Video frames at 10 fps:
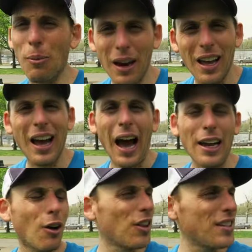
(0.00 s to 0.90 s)
But
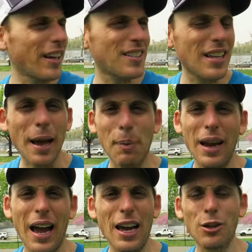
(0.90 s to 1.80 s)
I go the next step.
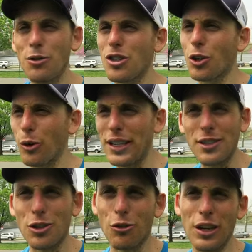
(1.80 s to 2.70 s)
I use the
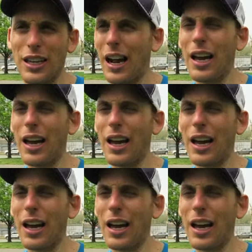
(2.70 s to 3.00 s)
green screen.